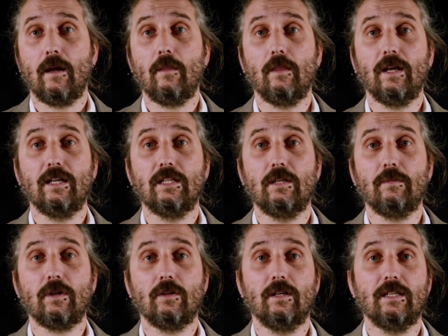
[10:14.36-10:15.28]
We
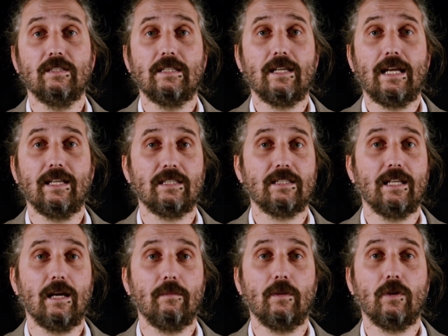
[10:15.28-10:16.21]
experienced an
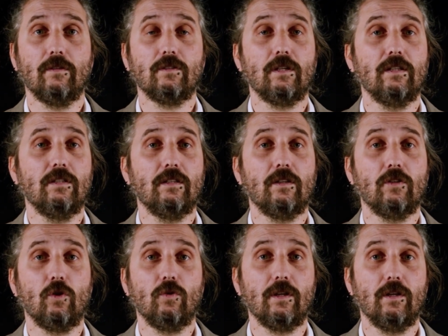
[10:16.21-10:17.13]
example of this
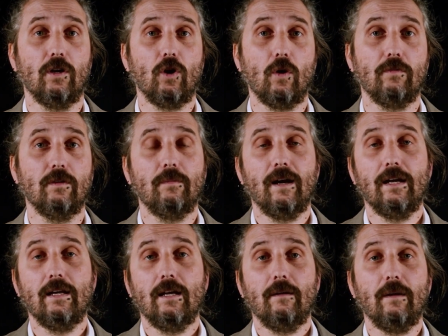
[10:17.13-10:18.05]
during the COVID
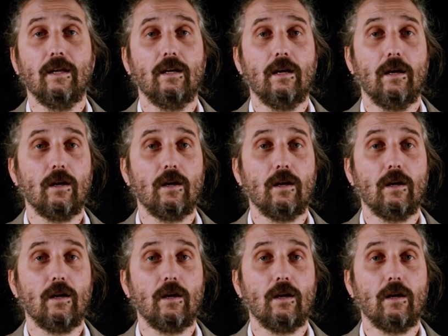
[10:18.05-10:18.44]
pandemic,